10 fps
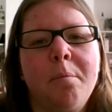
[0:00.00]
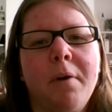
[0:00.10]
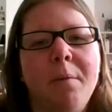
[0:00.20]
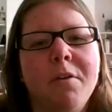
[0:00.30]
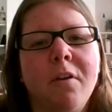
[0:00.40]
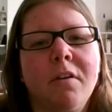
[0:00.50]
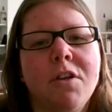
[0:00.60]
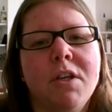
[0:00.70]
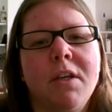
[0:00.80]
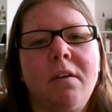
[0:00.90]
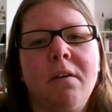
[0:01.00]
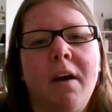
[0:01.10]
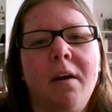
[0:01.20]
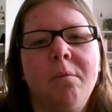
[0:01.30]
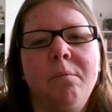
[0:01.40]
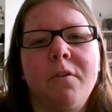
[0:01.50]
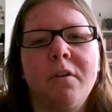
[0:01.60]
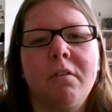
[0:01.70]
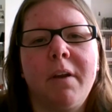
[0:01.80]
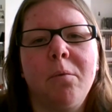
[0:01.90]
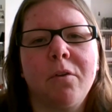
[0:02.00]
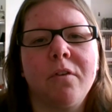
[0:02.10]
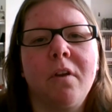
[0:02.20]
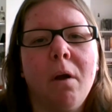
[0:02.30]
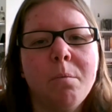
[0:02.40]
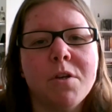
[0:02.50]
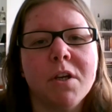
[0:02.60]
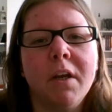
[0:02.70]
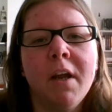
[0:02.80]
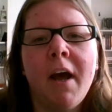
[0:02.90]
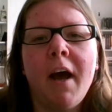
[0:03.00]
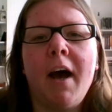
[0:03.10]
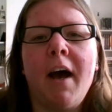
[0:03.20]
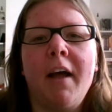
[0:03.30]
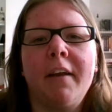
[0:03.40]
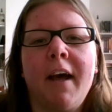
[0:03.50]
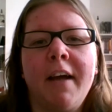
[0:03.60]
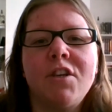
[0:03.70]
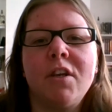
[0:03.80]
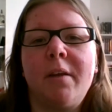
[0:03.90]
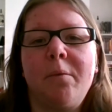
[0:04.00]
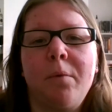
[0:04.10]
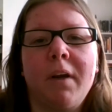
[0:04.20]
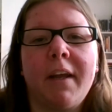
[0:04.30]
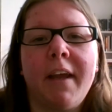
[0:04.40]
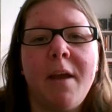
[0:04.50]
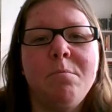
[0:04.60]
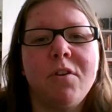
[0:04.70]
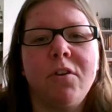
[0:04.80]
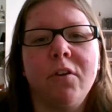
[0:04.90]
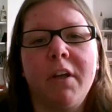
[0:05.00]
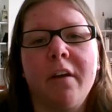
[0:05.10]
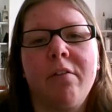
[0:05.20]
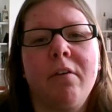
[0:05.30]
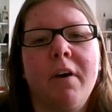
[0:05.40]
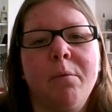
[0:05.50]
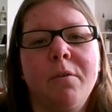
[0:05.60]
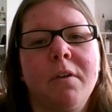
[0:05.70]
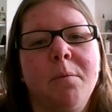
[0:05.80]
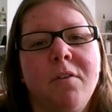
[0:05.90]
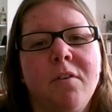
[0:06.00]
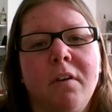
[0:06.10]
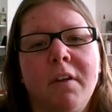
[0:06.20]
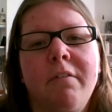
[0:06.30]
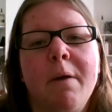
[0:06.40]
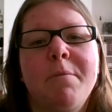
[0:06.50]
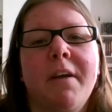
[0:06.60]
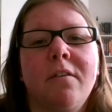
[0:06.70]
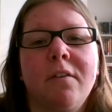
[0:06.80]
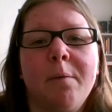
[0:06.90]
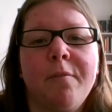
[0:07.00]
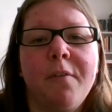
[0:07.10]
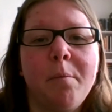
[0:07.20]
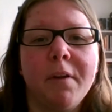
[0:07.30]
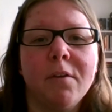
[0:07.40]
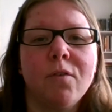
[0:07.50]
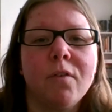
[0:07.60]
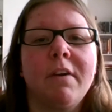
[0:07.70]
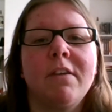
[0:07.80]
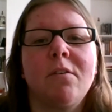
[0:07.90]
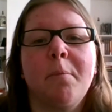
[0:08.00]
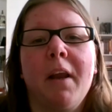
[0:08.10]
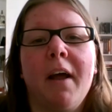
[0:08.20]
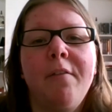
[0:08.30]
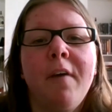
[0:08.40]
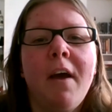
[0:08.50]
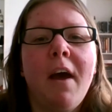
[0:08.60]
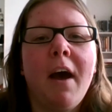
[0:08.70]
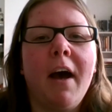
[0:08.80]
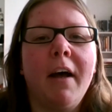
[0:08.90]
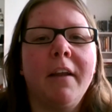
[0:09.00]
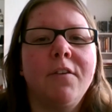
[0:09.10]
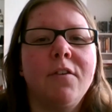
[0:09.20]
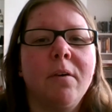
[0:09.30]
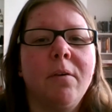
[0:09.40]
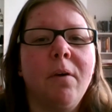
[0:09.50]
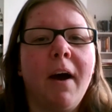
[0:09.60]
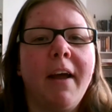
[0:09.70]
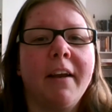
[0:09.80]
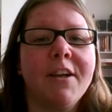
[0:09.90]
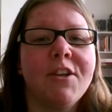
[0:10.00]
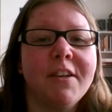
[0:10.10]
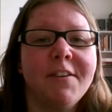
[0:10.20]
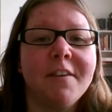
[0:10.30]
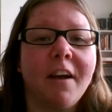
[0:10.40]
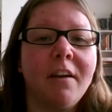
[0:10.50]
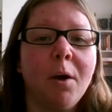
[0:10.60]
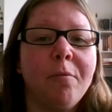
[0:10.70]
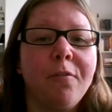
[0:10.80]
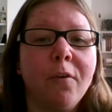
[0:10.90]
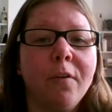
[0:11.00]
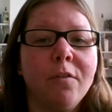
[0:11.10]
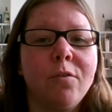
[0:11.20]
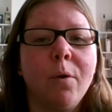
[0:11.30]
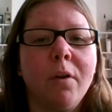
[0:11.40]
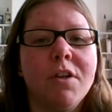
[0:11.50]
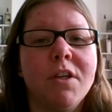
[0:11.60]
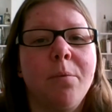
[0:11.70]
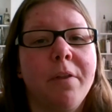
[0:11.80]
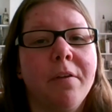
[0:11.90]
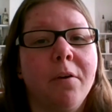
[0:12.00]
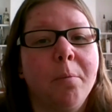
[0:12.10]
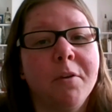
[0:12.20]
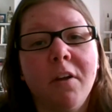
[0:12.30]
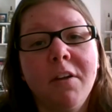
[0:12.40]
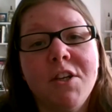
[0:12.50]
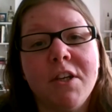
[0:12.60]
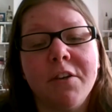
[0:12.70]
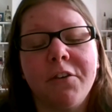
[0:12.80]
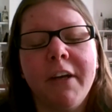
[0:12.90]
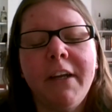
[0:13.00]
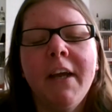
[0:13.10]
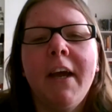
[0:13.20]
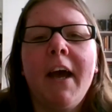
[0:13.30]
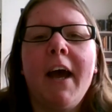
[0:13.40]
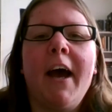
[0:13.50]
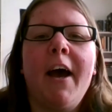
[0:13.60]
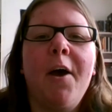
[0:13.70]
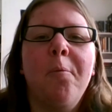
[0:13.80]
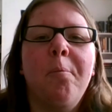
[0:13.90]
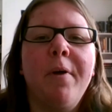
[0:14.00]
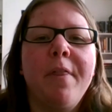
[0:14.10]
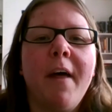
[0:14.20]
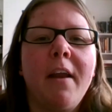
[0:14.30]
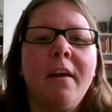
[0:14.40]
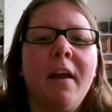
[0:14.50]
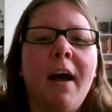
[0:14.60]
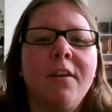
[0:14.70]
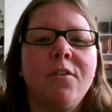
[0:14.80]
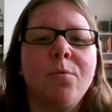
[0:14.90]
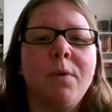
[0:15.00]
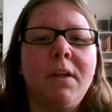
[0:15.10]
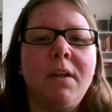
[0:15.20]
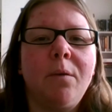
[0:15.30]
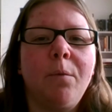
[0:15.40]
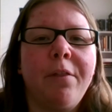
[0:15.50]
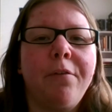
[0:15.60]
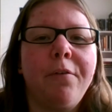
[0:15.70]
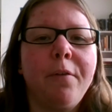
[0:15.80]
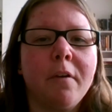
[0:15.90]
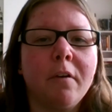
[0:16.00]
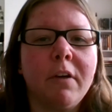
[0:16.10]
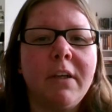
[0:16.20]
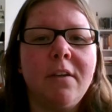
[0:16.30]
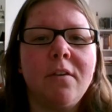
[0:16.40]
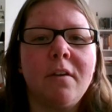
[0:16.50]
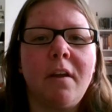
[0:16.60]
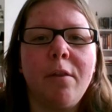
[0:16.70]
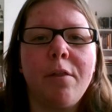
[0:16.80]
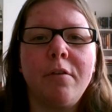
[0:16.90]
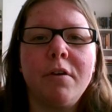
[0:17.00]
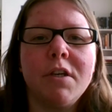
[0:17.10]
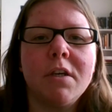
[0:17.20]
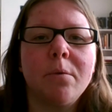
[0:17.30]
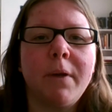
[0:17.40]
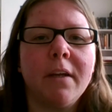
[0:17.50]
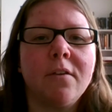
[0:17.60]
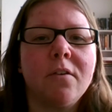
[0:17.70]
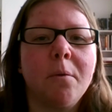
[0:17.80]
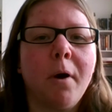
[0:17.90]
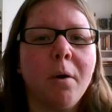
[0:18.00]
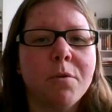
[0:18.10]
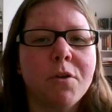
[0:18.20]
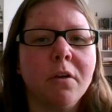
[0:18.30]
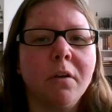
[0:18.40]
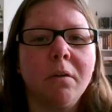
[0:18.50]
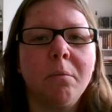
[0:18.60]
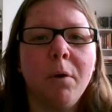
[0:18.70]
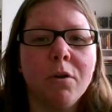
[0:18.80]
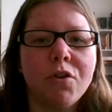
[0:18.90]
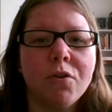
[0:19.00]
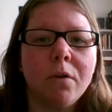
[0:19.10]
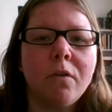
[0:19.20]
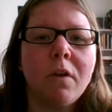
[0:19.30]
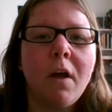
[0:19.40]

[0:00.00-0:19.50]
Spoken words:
primatology degree wasn't an option. And actually, when I came to uni, I thought I was going to be studying reptiles and amphibians for the rest of my life. And so I had actually signed up for the zoology with herpetology degree. But then as we went through the degrees in third year, we had some optional modules.